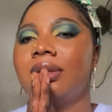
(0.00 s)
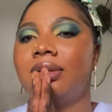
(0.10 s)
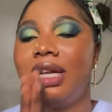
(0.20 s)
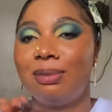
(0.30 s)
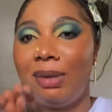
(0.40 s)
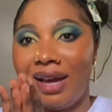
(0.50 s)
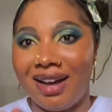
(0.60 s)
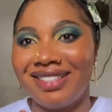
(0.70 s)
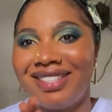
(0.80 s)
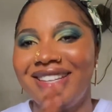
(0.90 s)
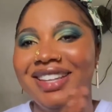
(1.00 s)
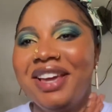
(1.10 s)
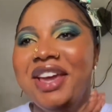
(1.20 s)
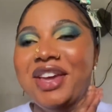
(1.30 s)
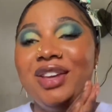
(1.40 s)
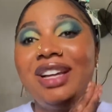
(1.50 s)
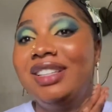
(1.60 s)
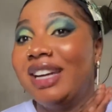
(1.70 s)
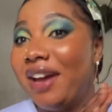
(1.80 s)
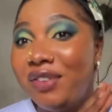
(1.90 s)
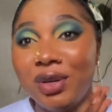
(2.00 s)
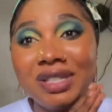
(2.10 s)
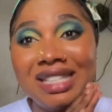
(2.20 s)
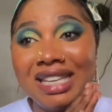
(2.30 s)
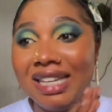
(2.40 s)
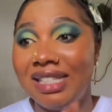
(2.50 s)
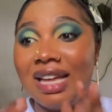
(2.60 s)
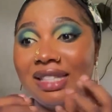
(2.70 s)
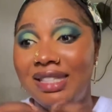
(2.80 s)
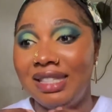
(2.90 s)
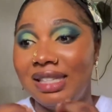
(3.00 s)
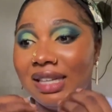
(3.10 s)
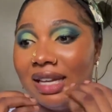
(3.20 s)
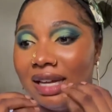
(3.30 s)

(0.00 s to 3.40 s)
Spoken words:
That's my cat. You are deriving your skin the